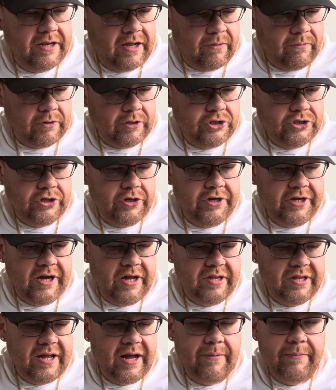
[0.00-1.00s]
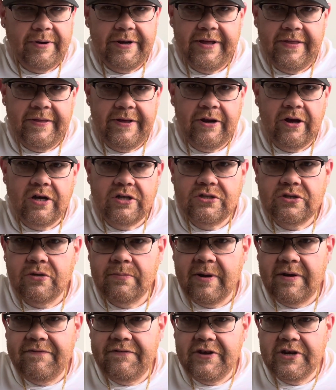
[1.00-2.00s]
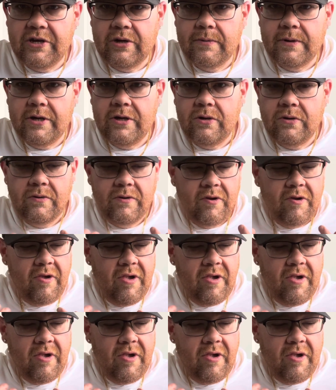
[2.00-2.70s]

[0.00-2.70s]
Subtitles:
I want to show you guys that one. And then also my Figaro,